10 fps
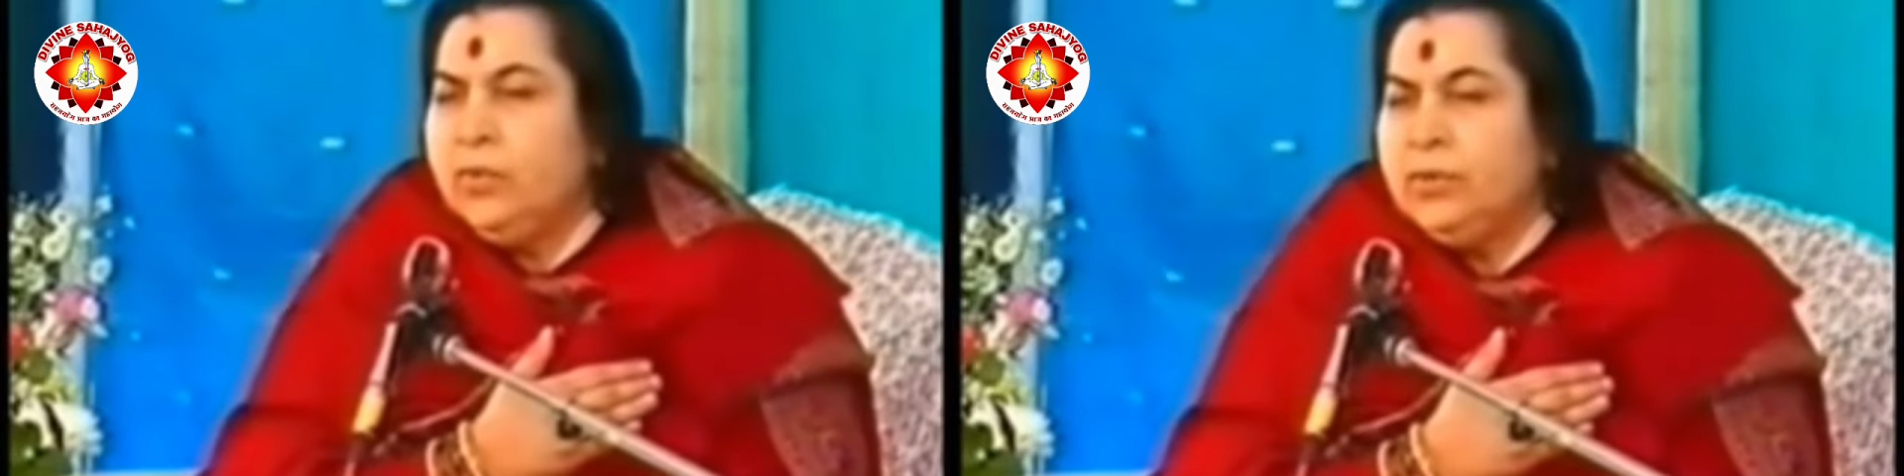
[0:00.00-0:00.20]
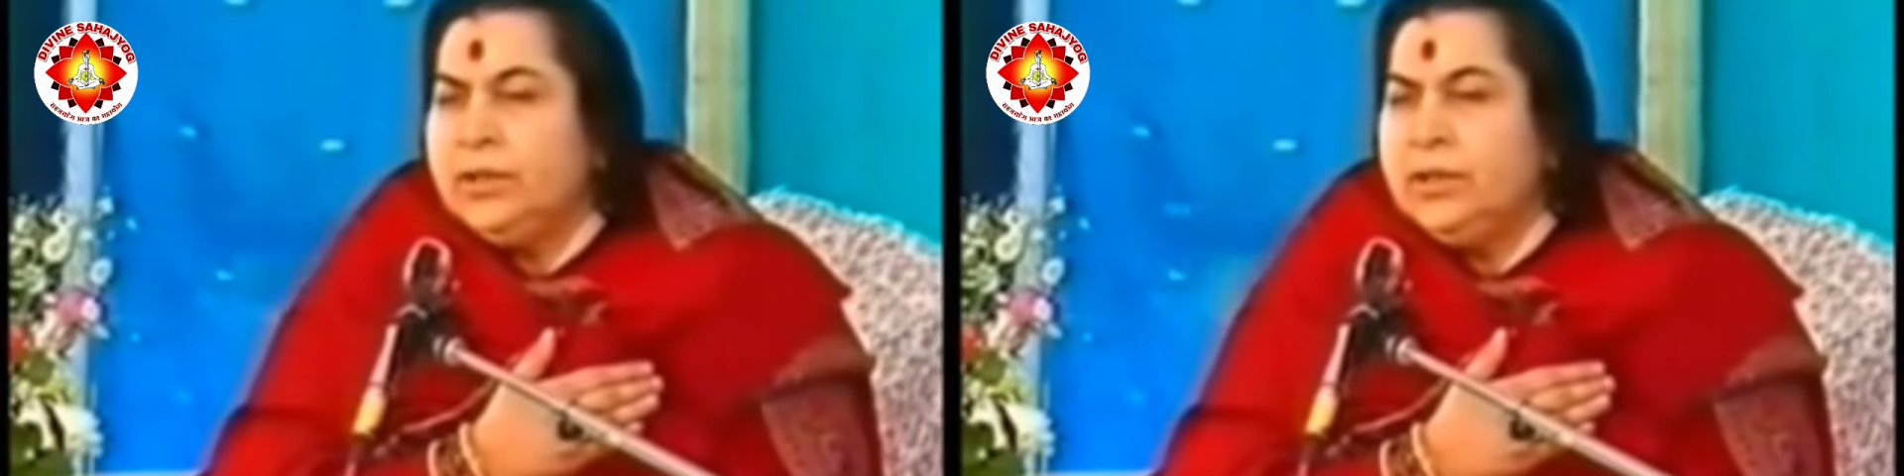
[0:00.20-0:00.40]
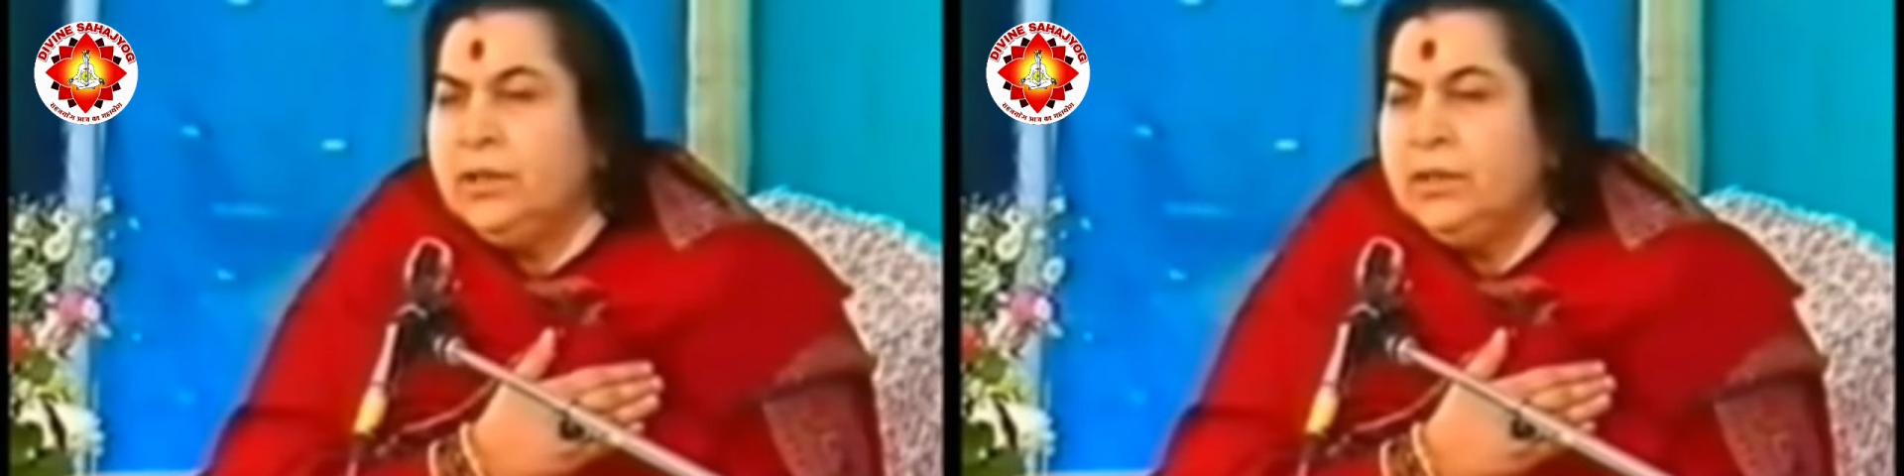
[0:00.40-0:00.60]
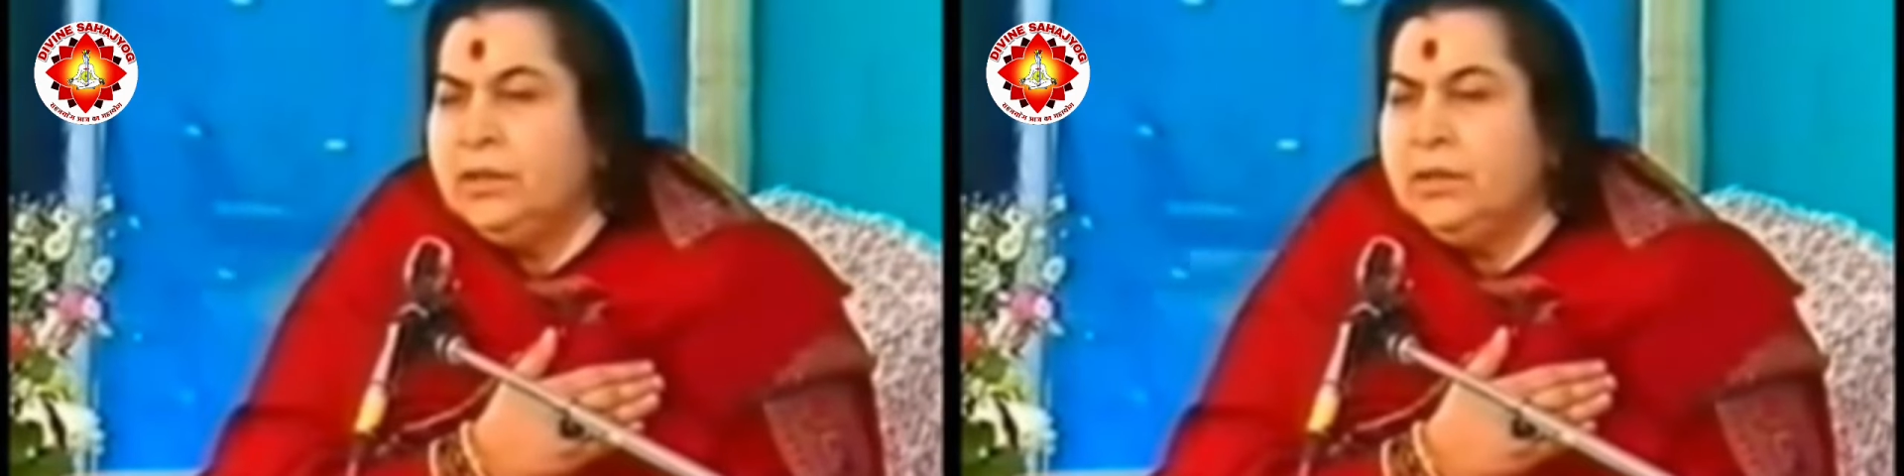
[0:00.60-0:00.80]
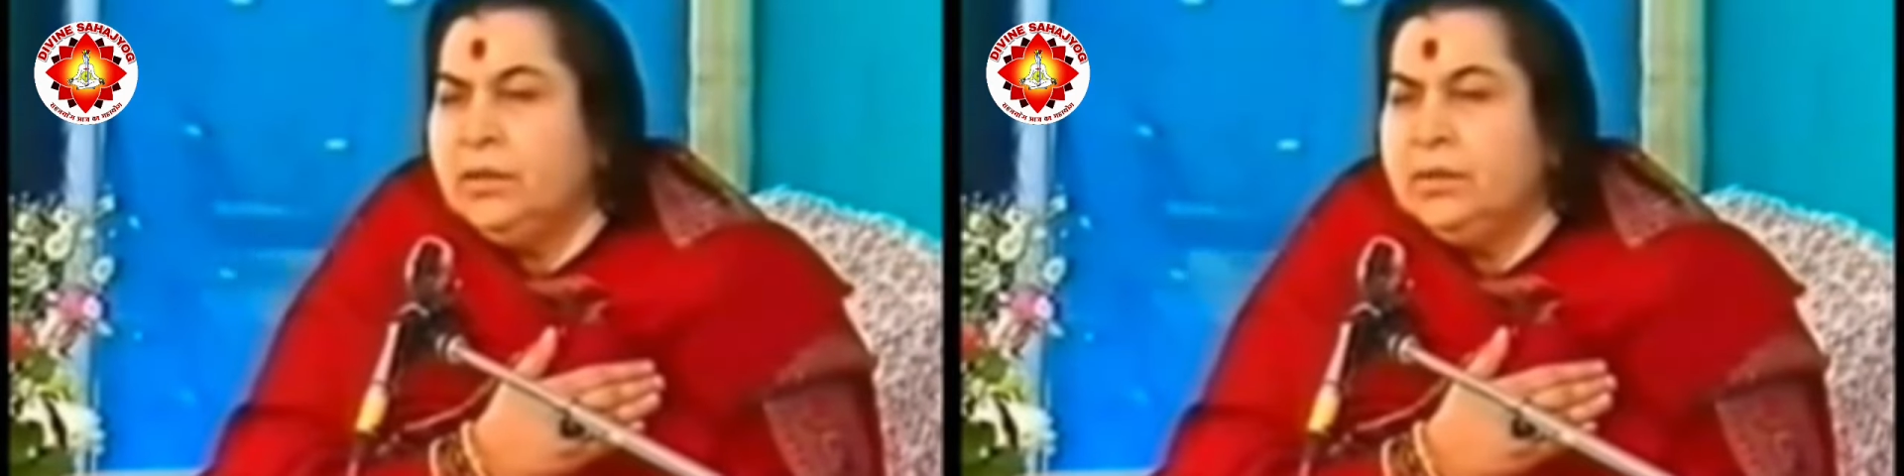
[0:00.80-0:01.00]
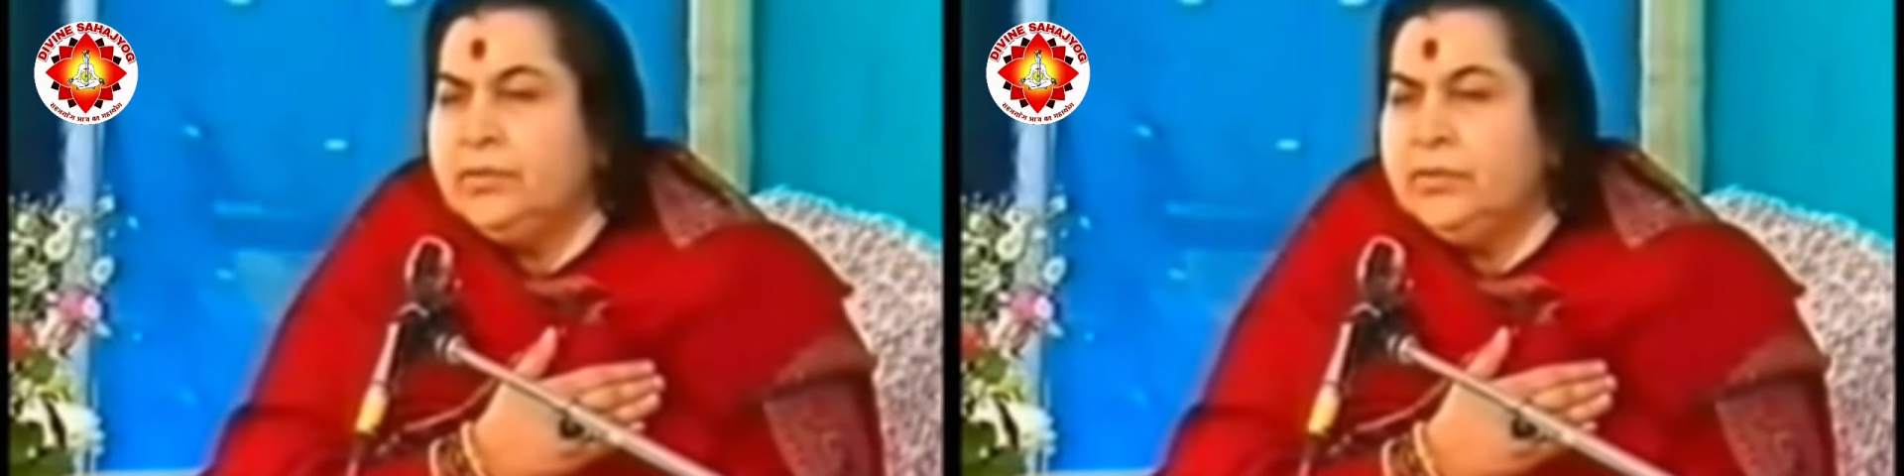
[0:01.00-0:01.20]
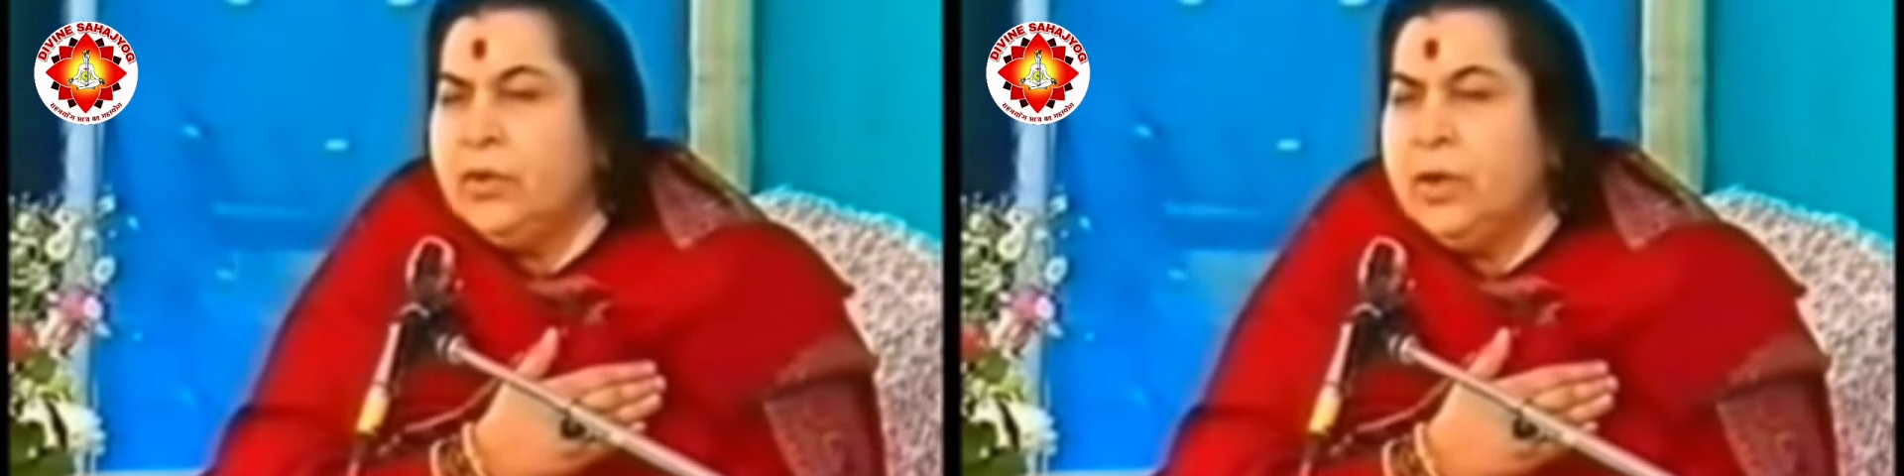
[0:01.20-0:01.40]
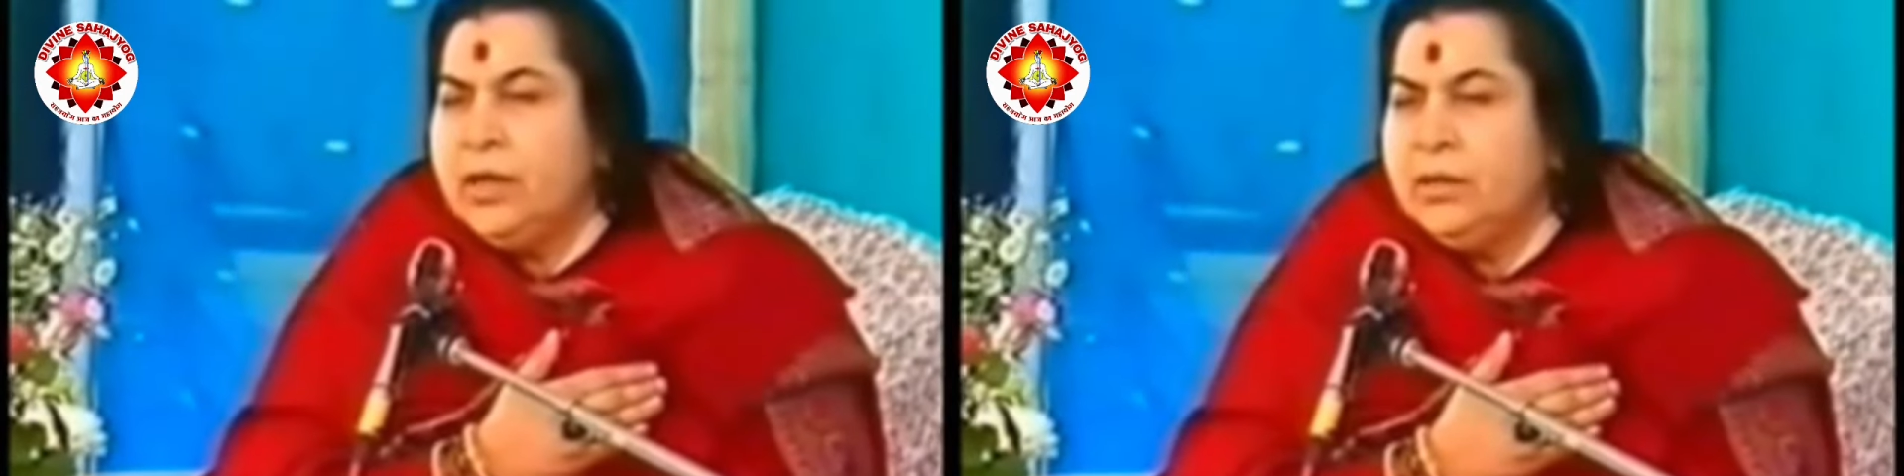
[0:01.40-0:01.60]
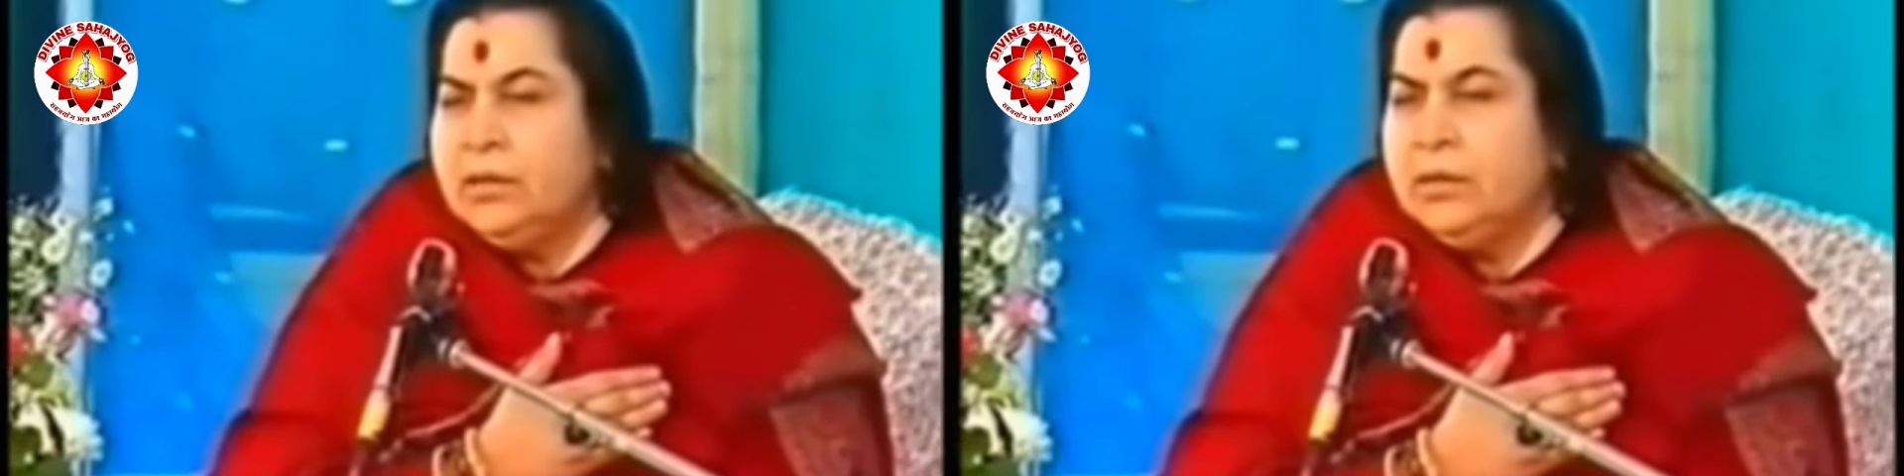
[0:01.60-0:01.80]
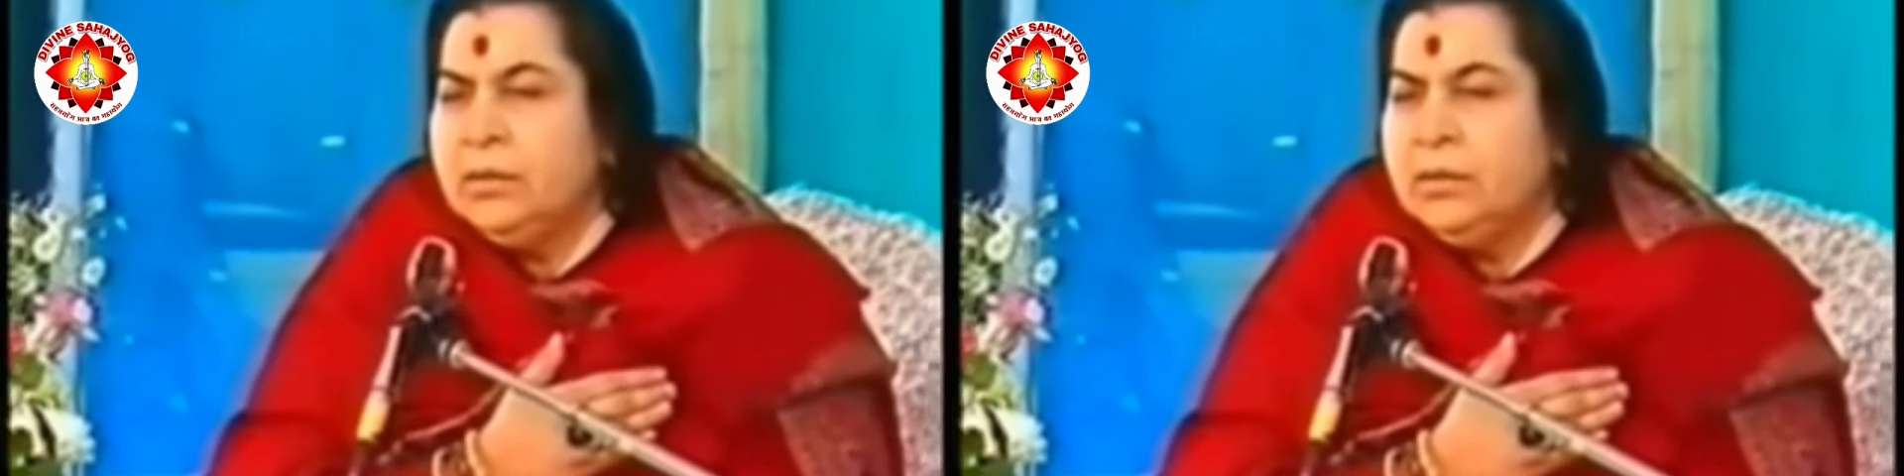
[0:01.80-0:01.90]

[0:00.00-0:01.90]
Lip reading: ocean of joy